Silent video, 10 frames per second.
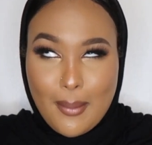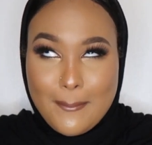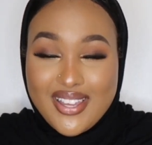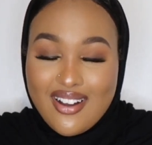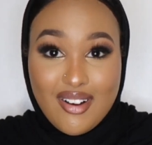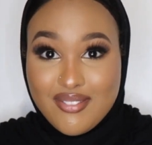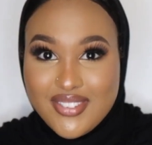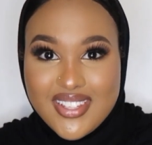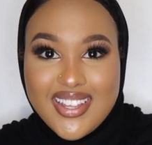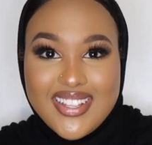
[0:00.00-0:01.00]
be
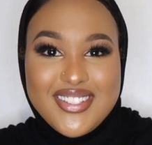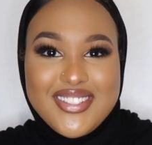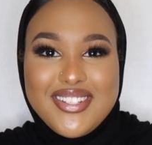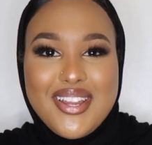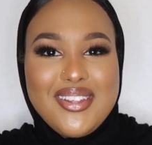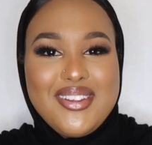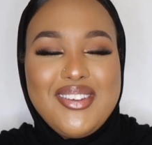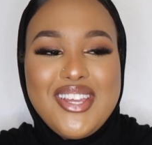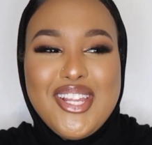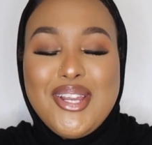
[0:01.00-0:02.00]
confident. Do you know what I
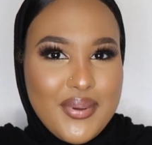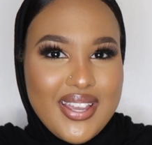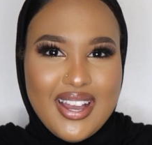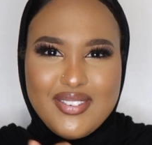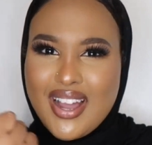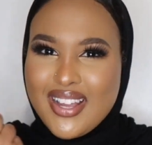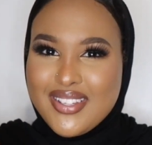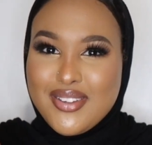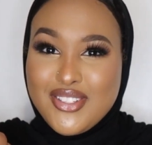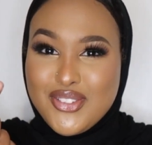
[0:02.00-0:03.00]
mean? But yeah, I've kind
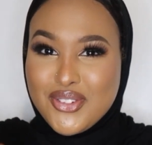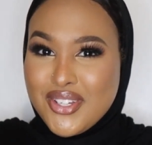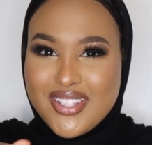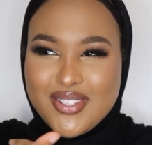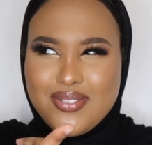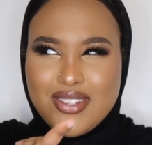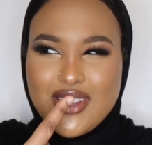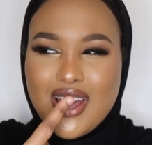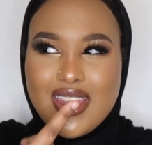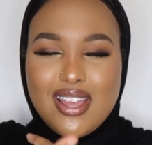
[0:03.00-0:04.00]
of enjoyed this
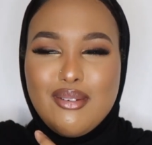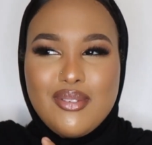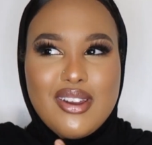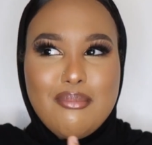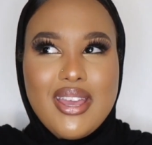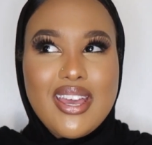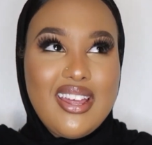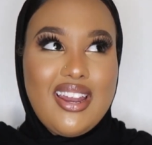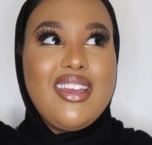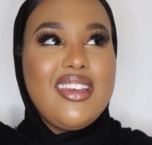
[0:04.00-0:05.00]
video. I think I'm gonna make
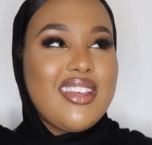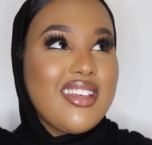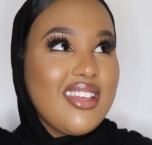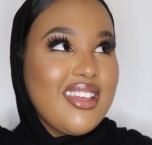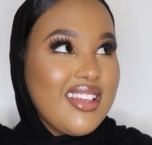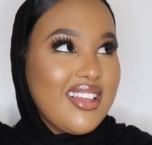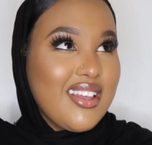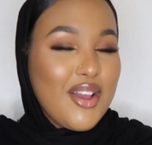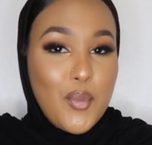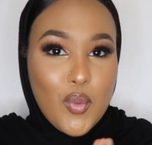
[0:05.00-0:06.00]
it like
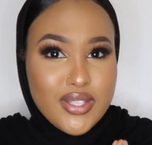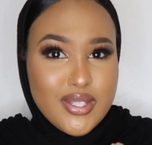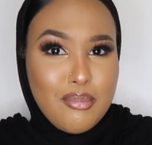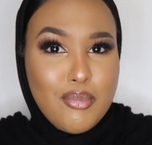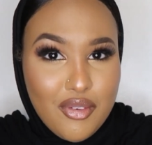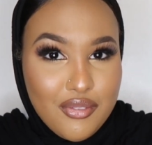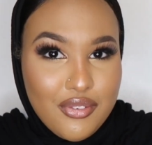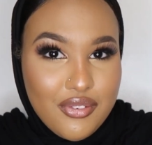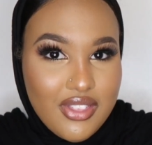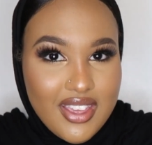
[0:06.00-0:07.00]
once a month
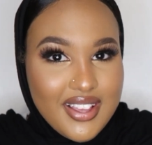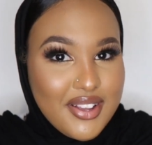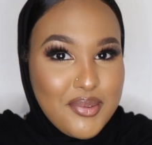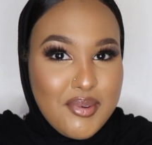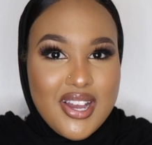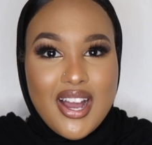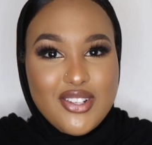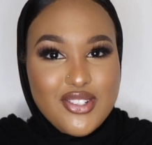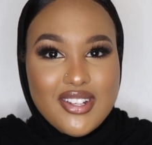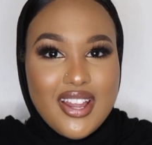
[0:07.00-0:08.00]
thing where I
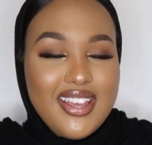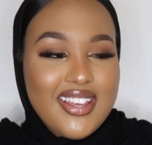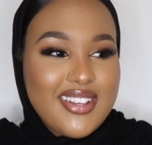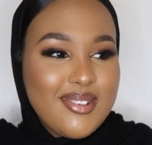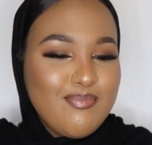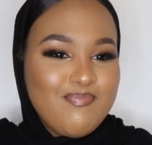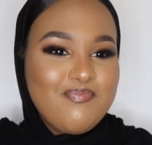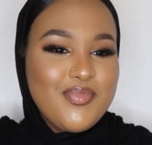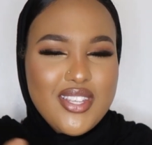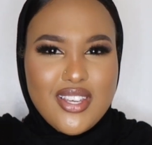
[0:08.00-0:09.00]
just like,
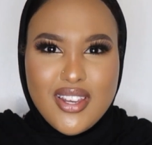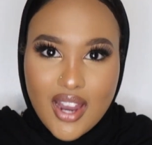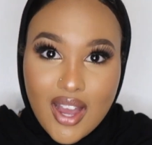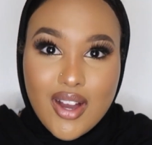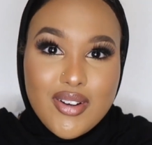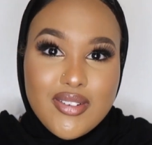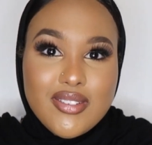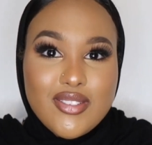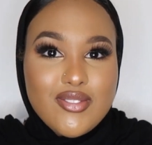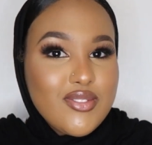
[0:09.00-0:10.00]
you know,
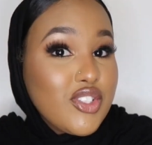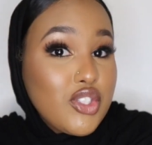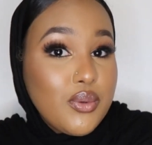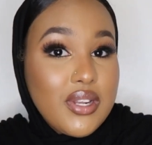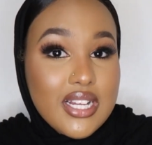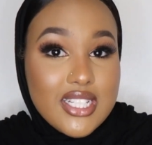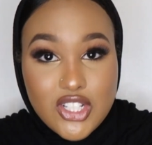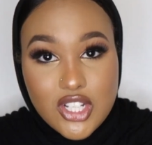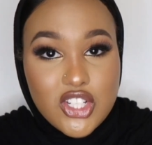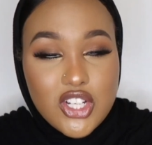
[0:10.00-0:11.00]
do a little
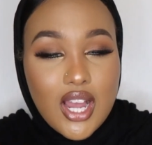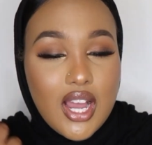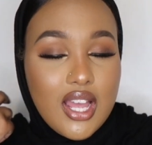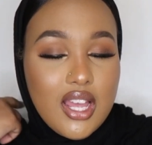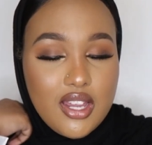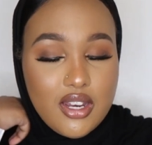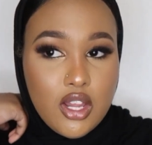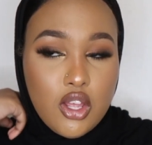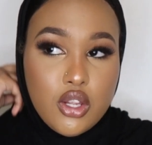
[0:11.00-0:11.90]
chit chat and